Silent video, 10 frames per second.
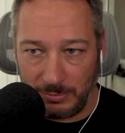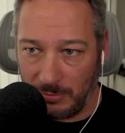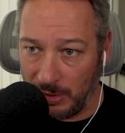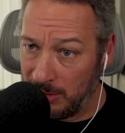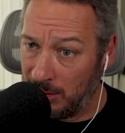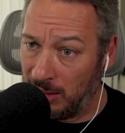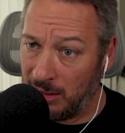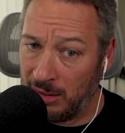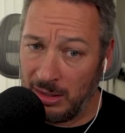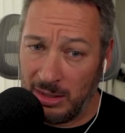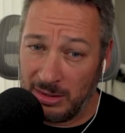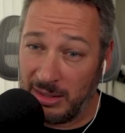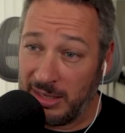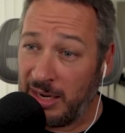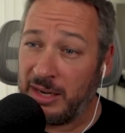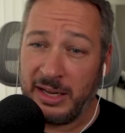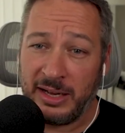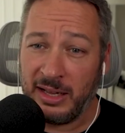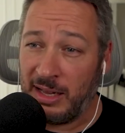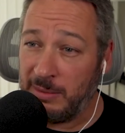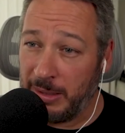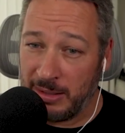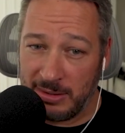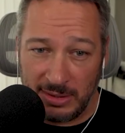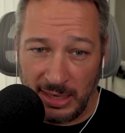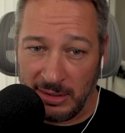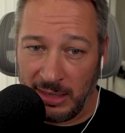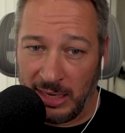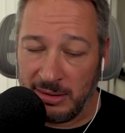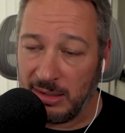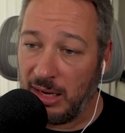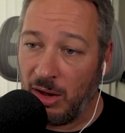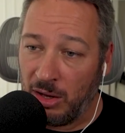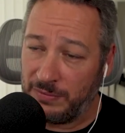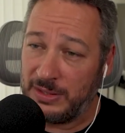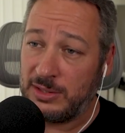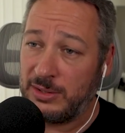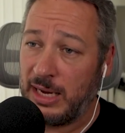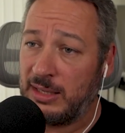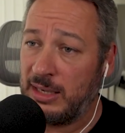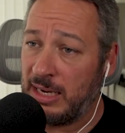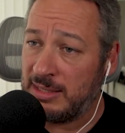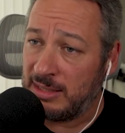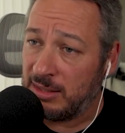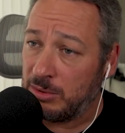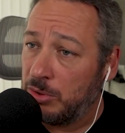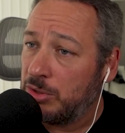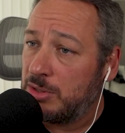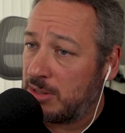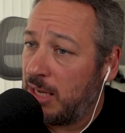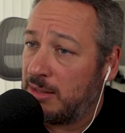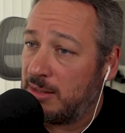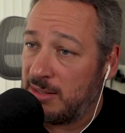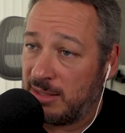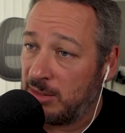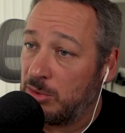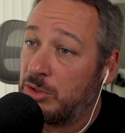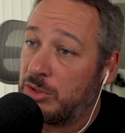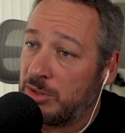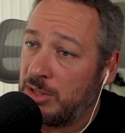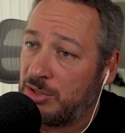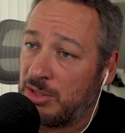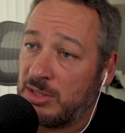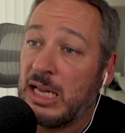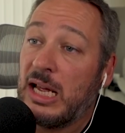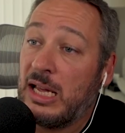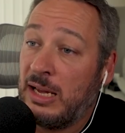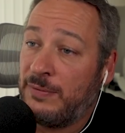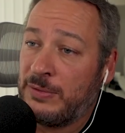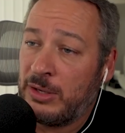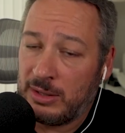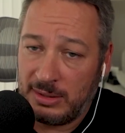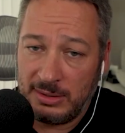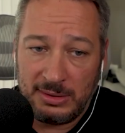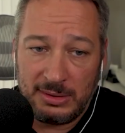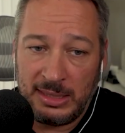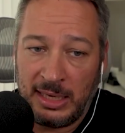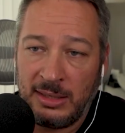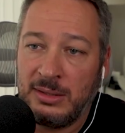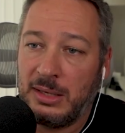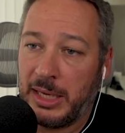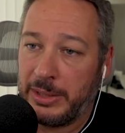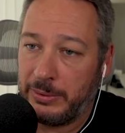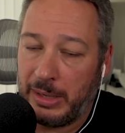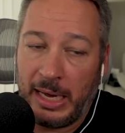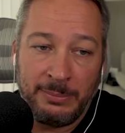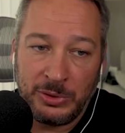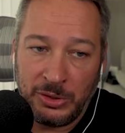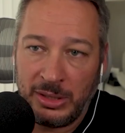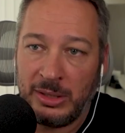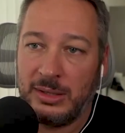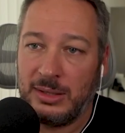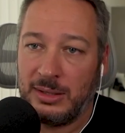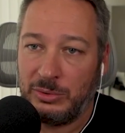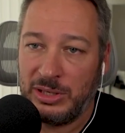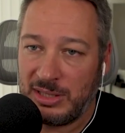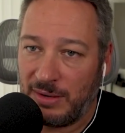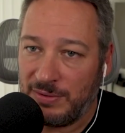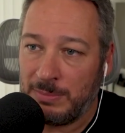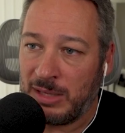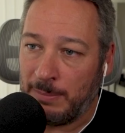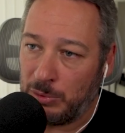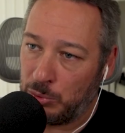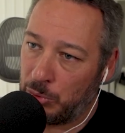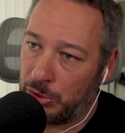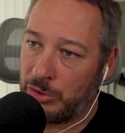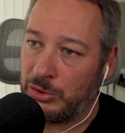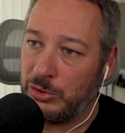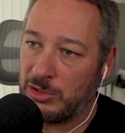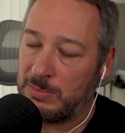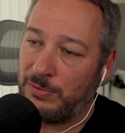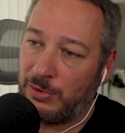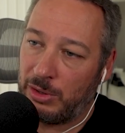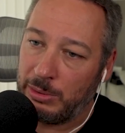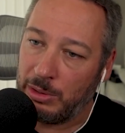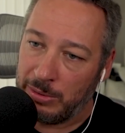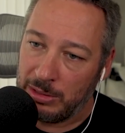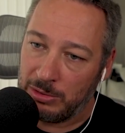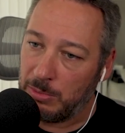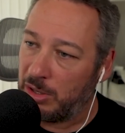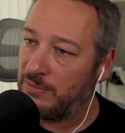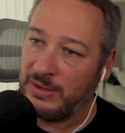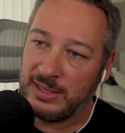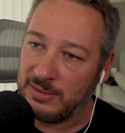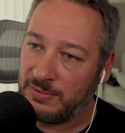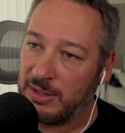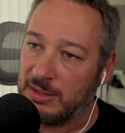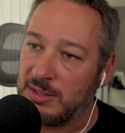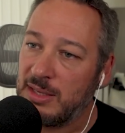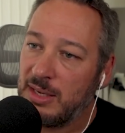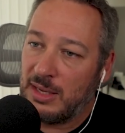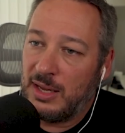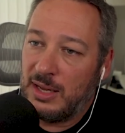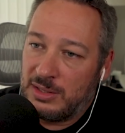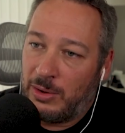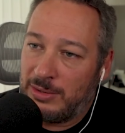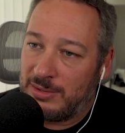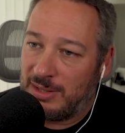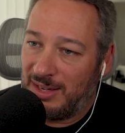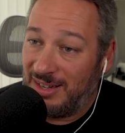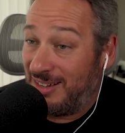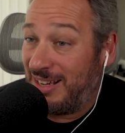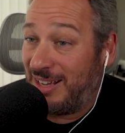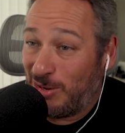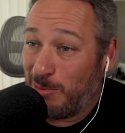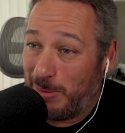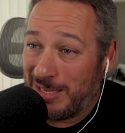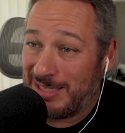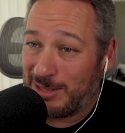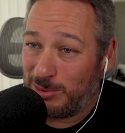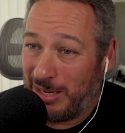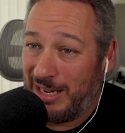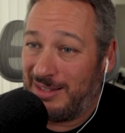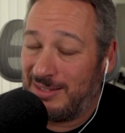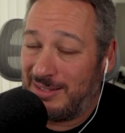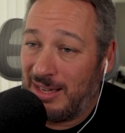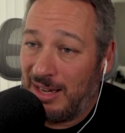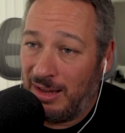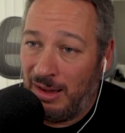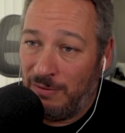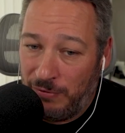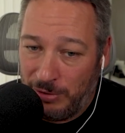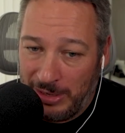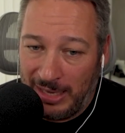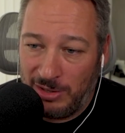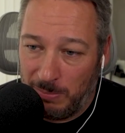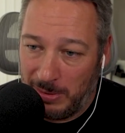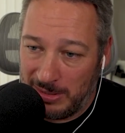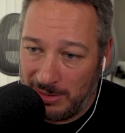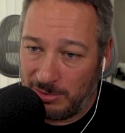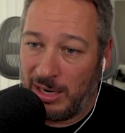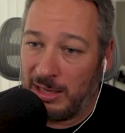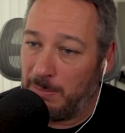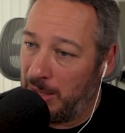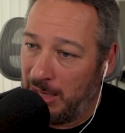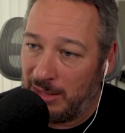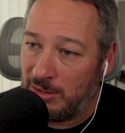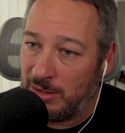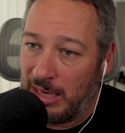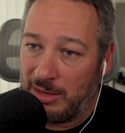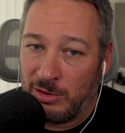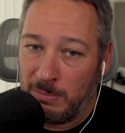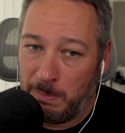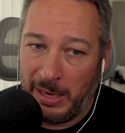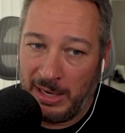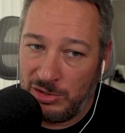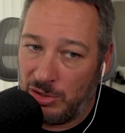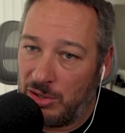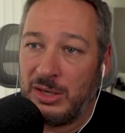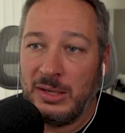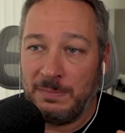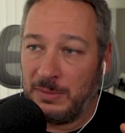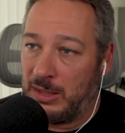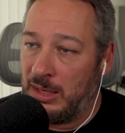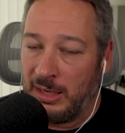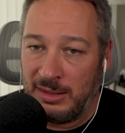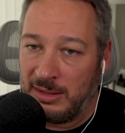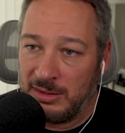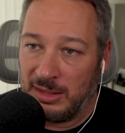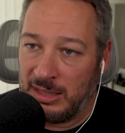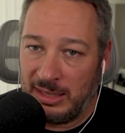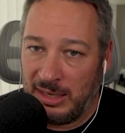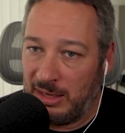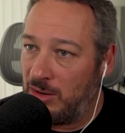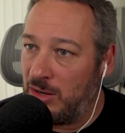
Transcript: the hierarchical elements, and all of this together. Is it in good state? Is it in good conditions? If not, then I'm gonna reserve some time to work on those before we go into more advanced fields. So I'd say get your basics right. If you get your basics right, be it on like on page or internal linking or